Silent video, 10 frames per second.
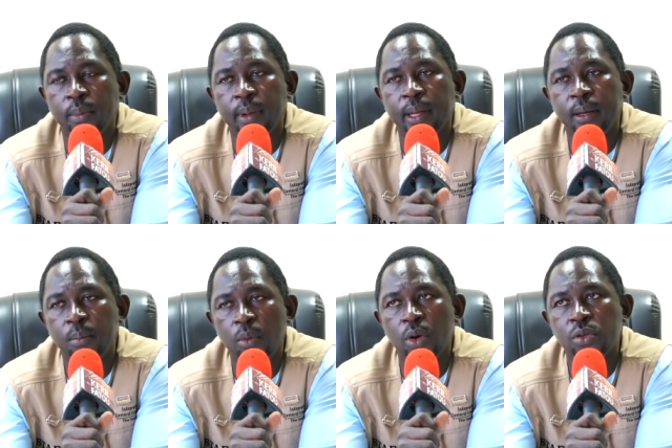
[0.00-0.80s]
in
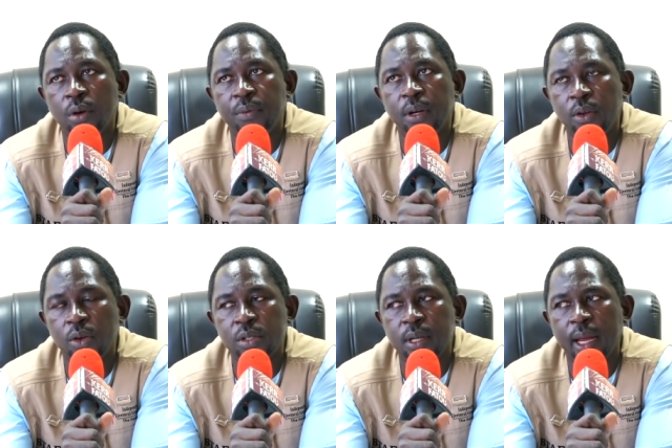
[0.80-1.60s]
most of the
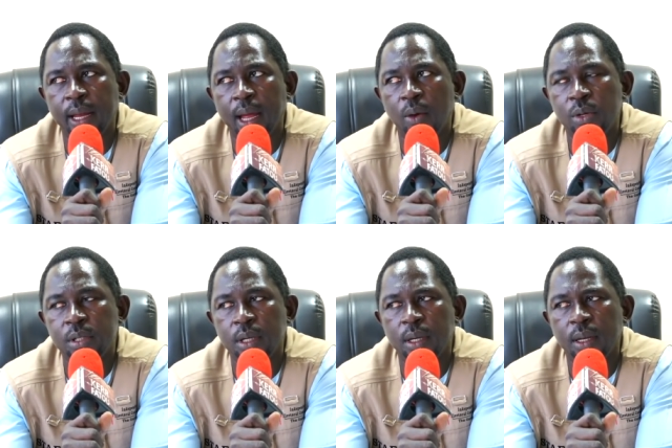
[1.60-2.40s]
regions. I would
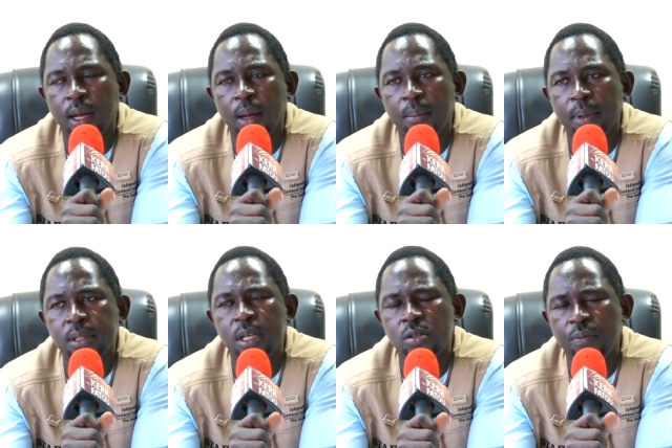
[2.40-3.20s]
say
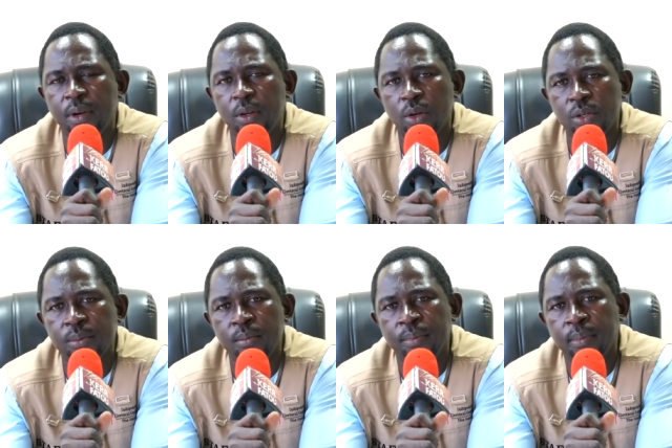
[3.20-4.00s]
6 of the regions.
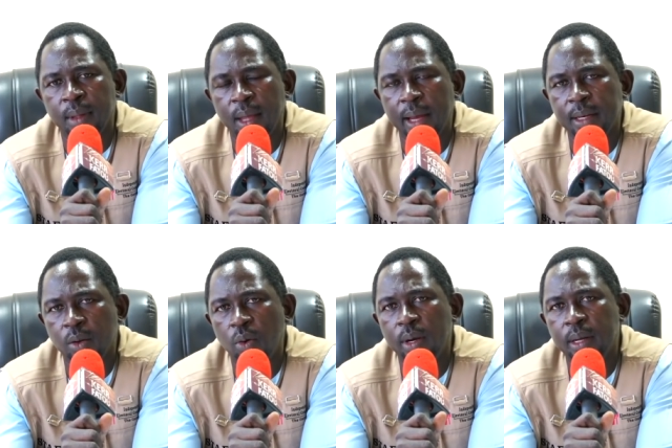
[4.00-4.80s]
I
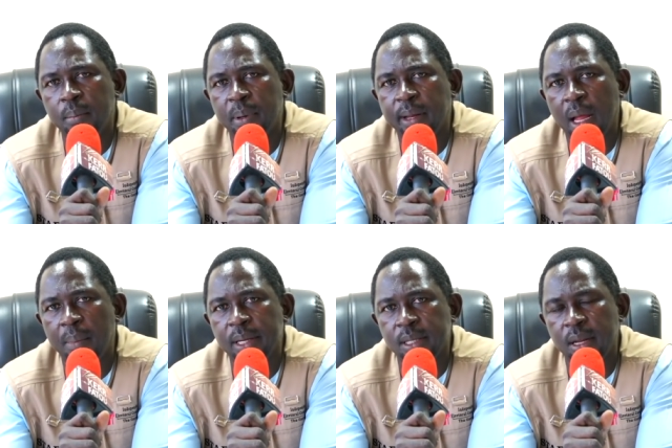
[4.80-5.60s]
think only
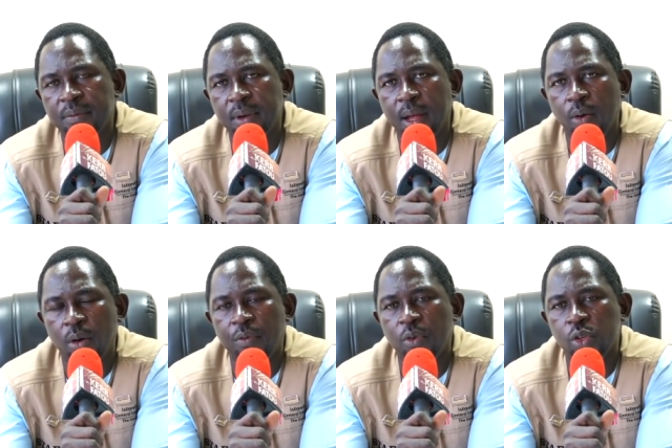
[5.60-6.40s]
Brikama is left now.
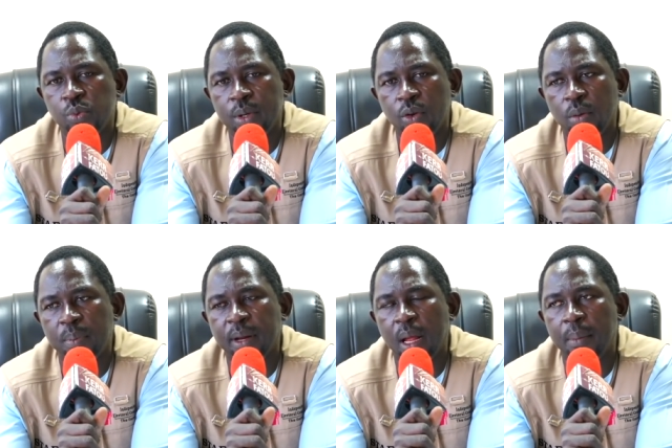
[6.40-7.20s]
Of course, we know
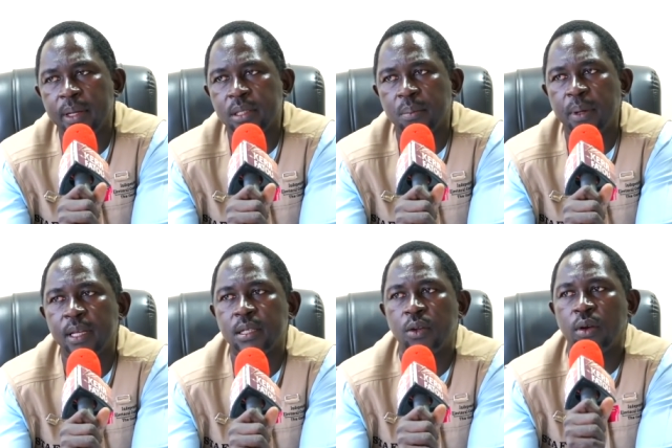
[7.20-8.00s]
Brikama is the
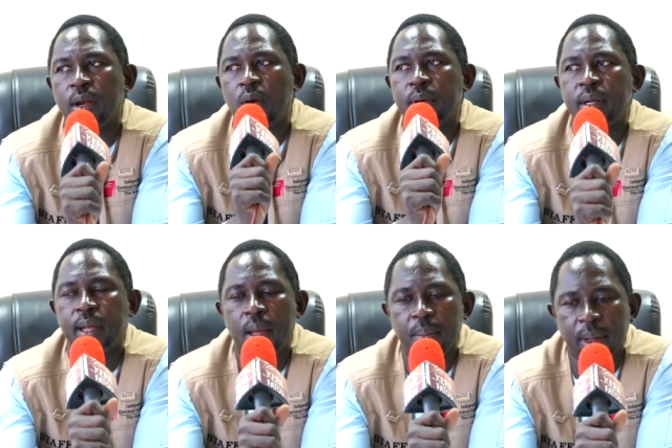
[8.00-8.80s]
biggest region now in the
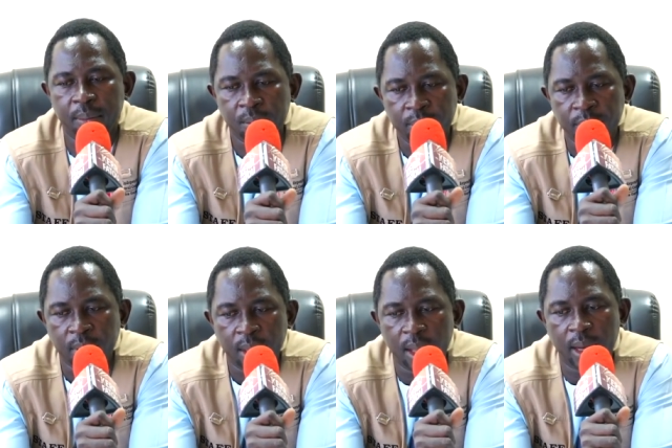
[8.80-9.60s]
Gambia.
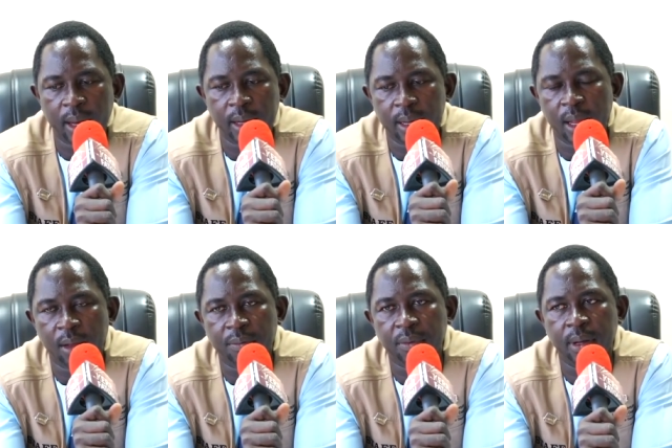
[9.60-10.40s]
And they
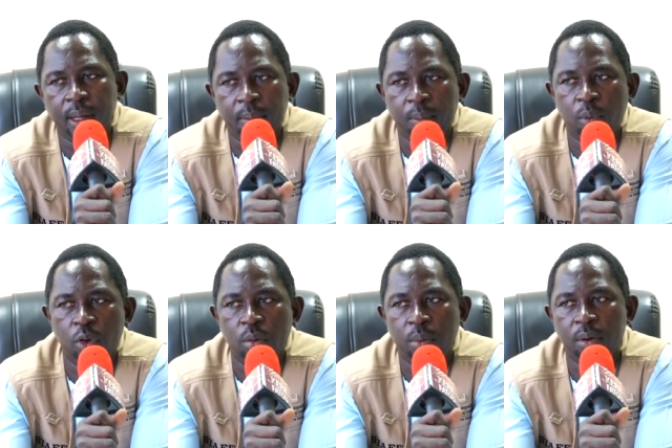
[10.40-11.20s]
have
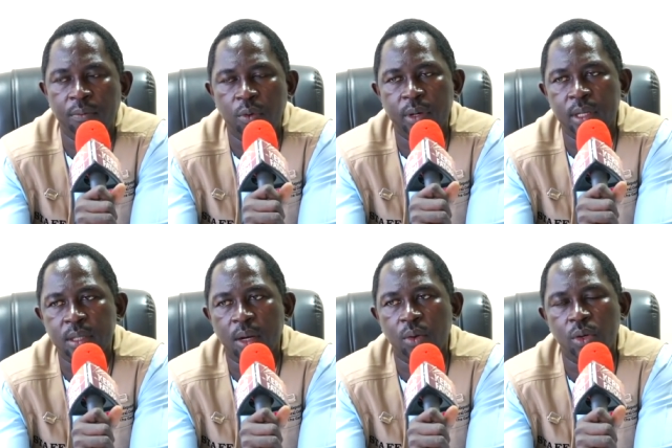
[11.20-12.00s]
more number of voters
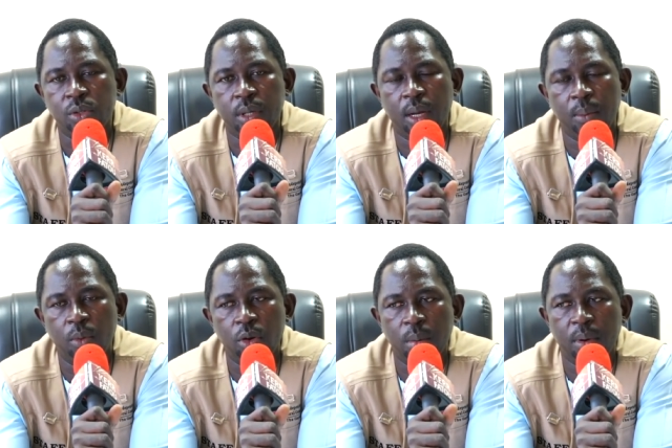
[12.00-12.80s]
and those
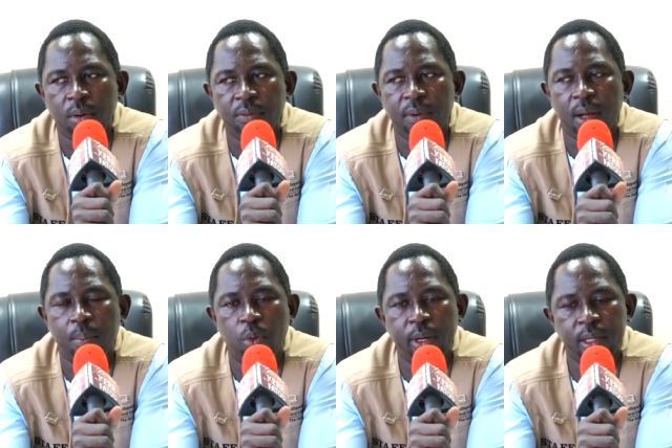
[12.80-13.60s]
more number of
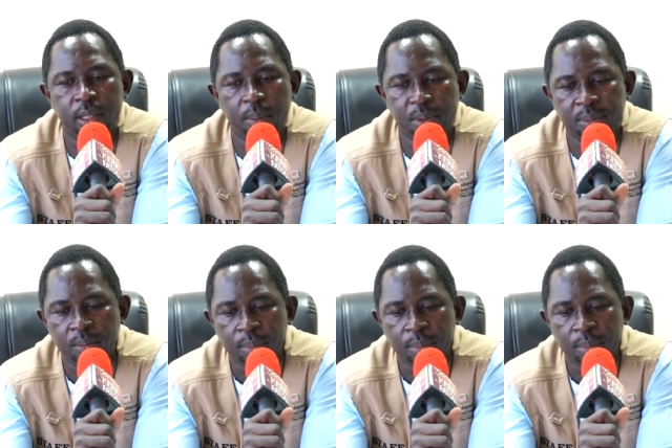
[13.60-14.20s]
polling teams.